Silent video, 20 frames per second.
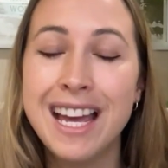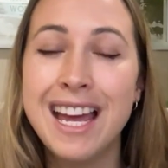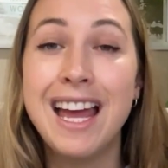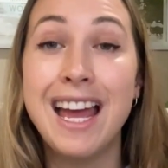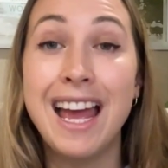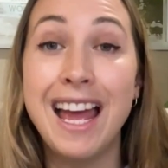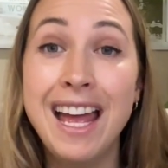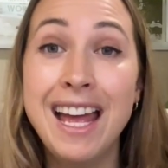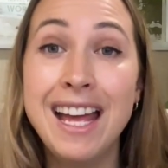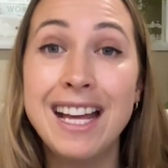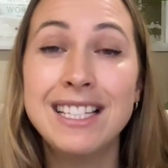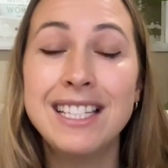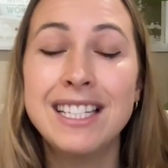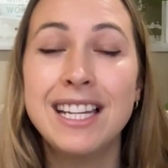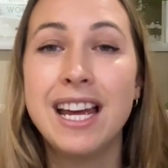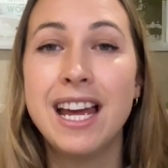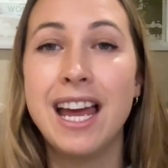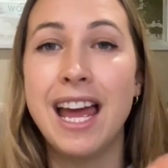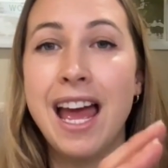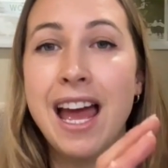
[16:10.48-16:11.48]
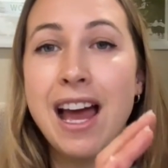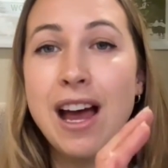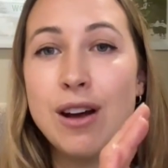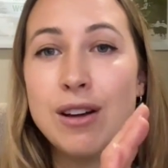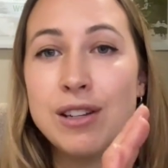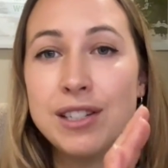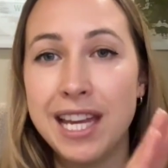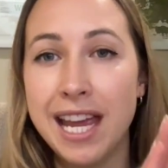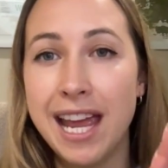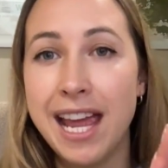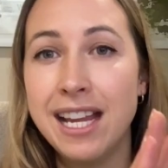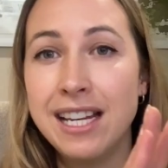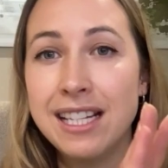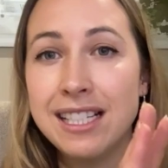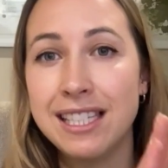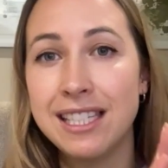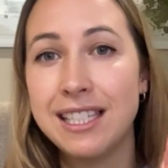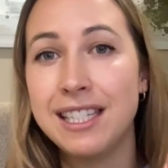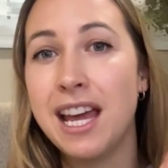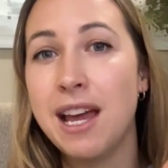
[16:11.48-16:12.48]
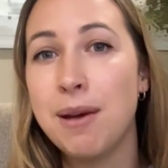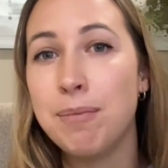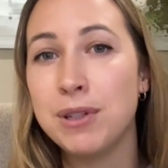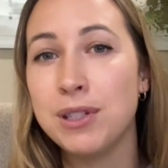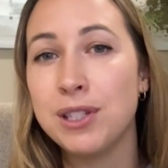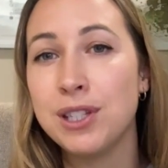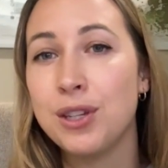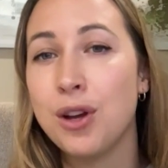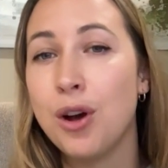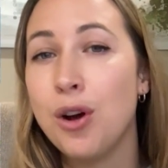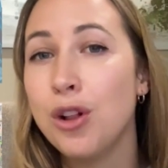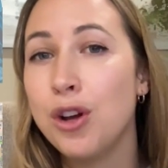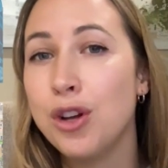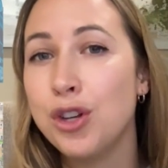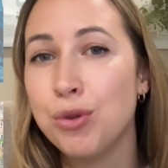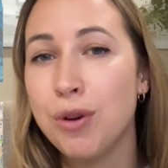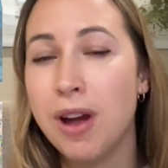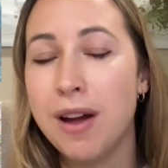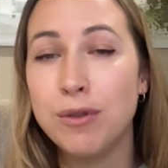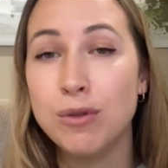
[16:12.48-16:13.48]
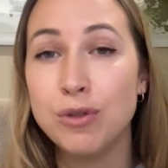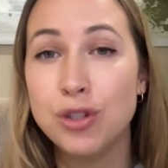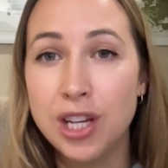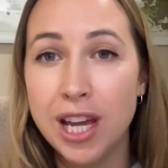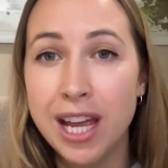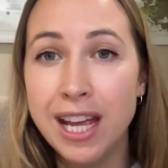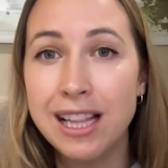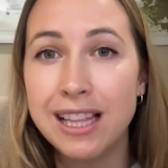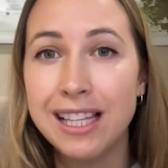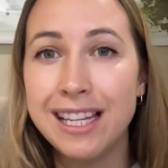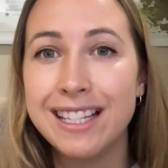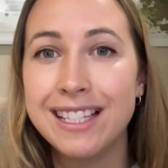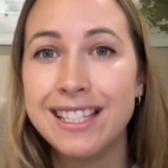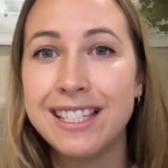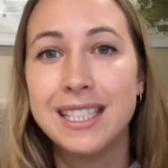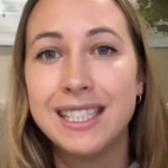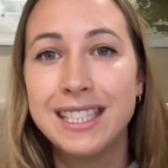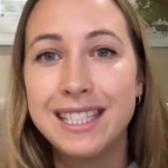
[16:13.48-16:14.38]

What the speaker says: and our 10-step solo travel checklist,